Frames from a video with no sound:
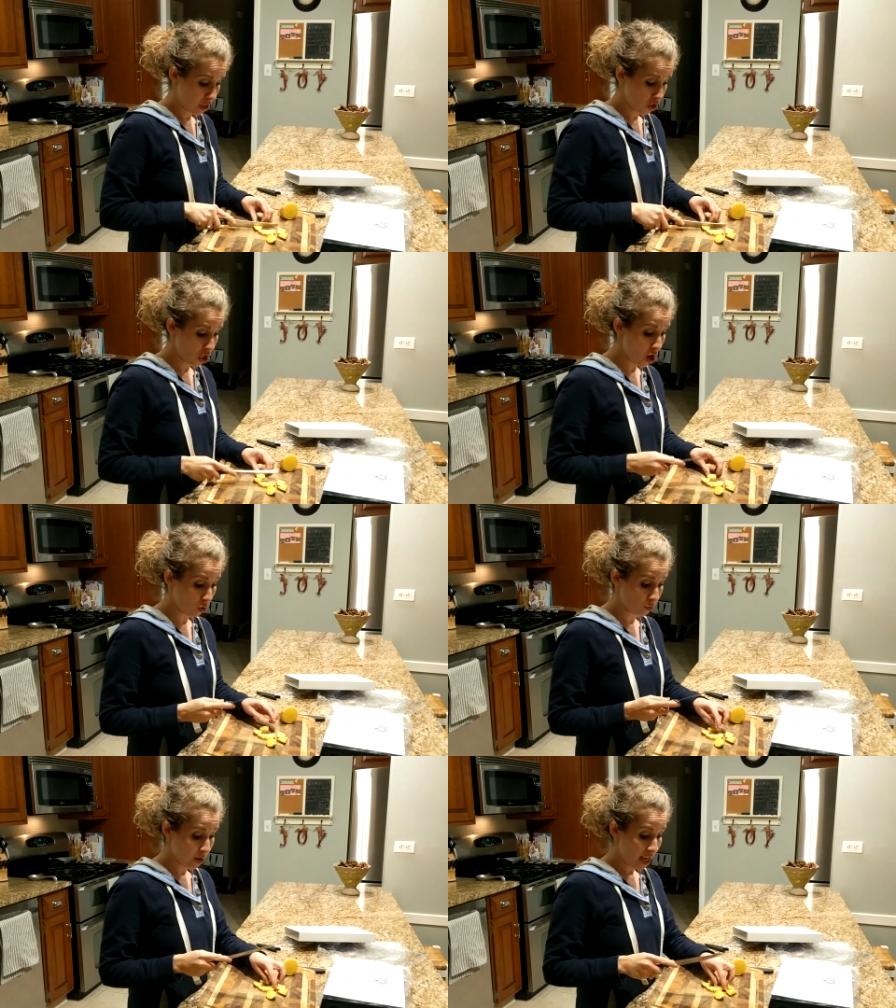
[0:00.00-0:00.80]

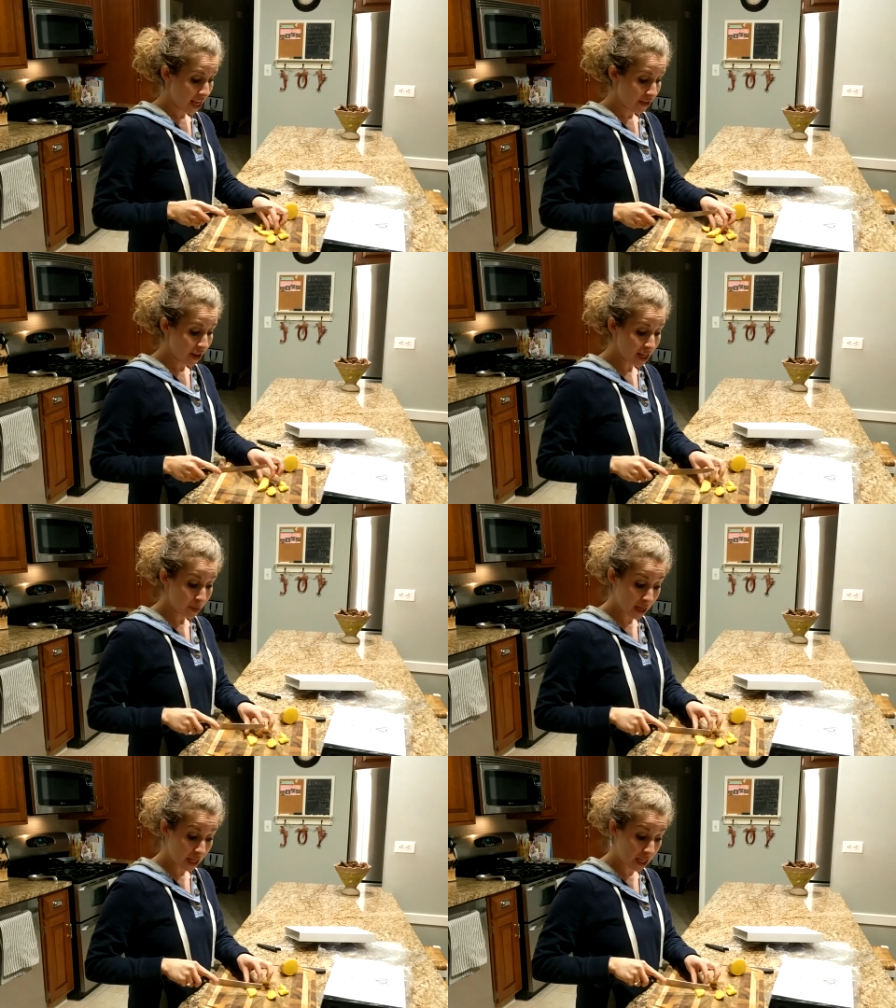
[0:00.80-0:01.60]
So, if
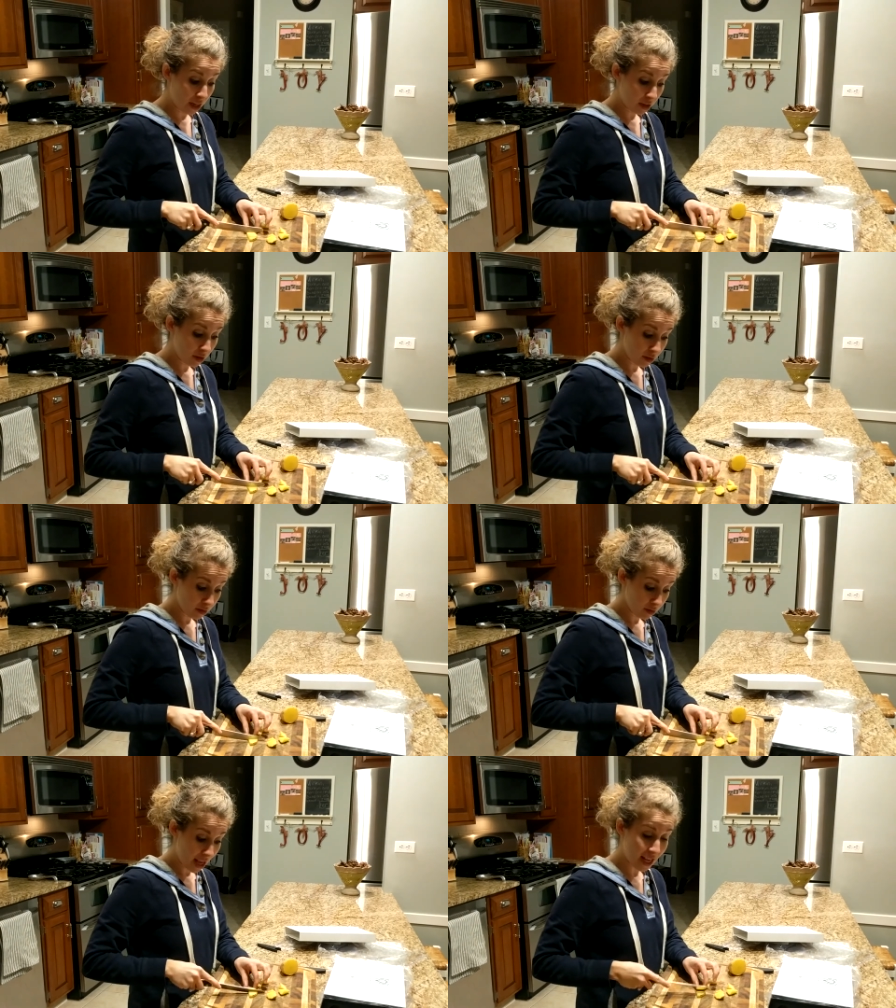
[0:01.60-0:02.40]
anybody
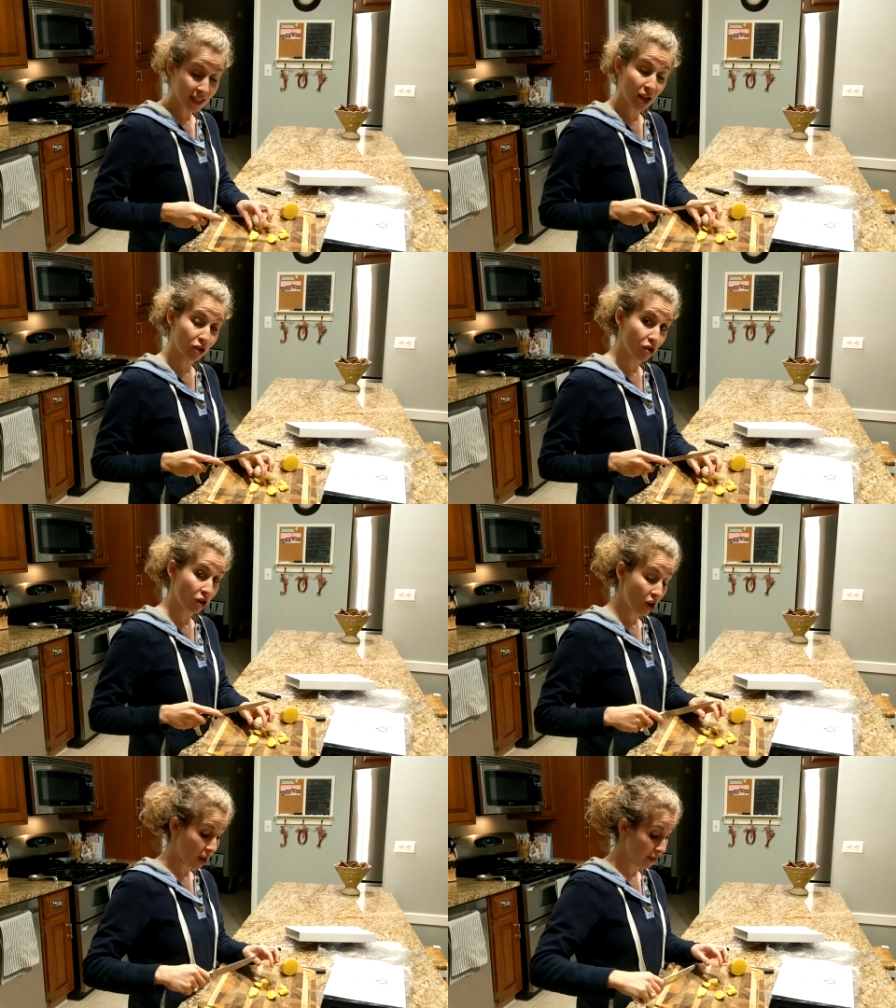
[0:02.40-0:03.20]
has Dalstrong
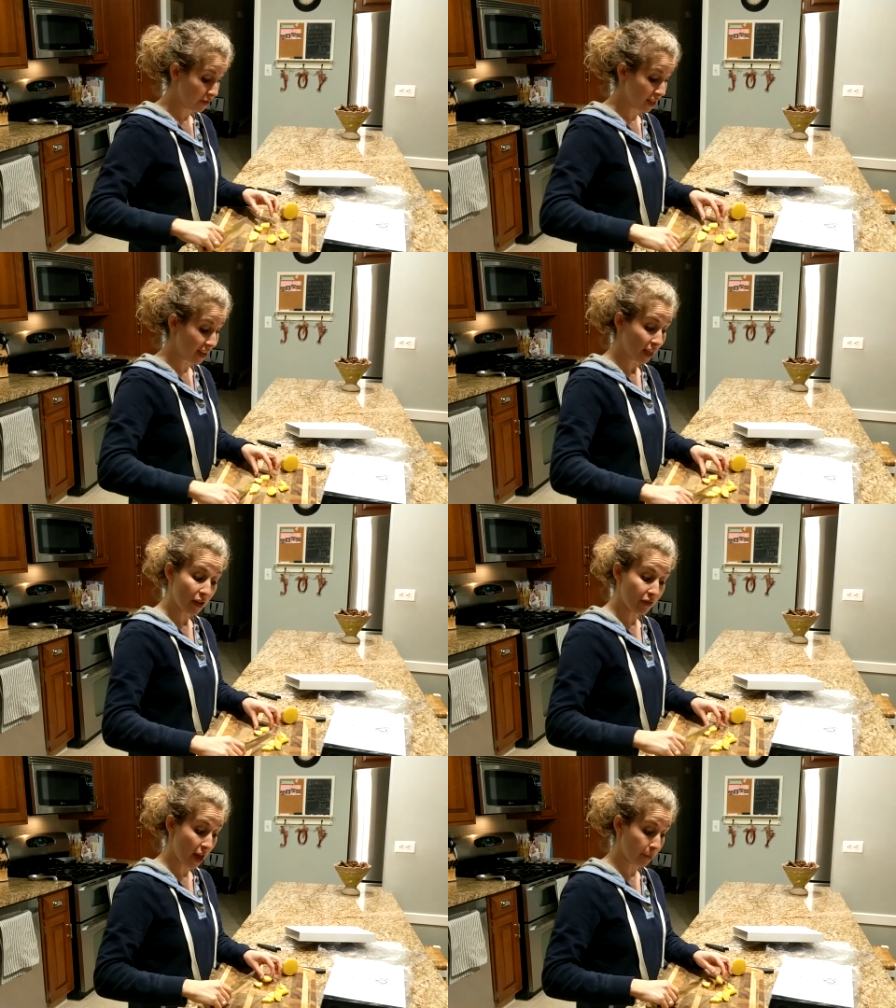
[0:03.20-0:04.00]
Knives and they
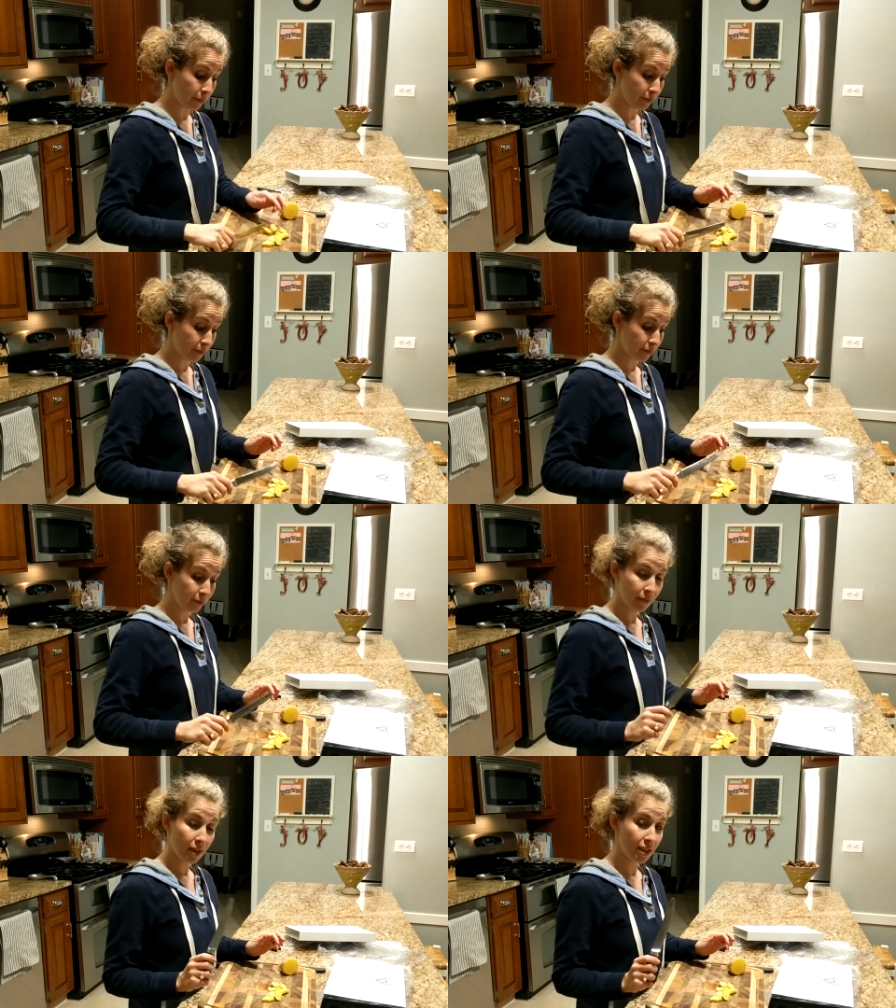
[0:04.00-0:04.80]
love them,
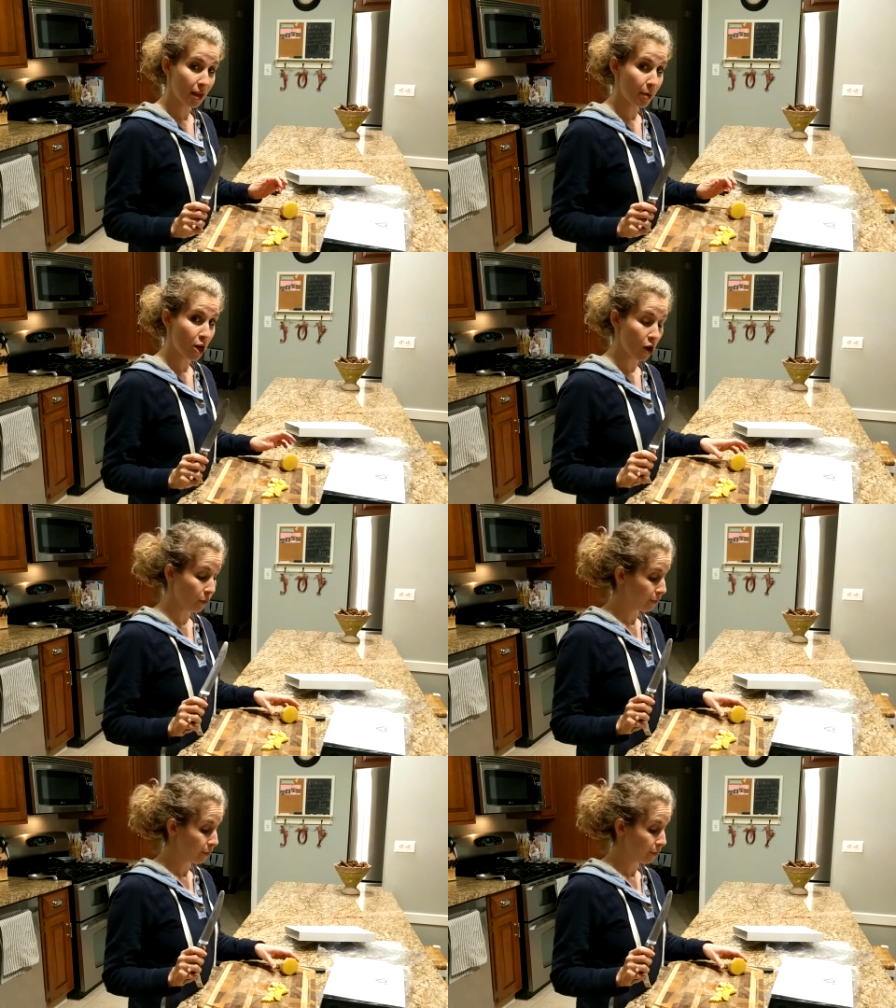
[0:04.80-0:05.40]
please let me know.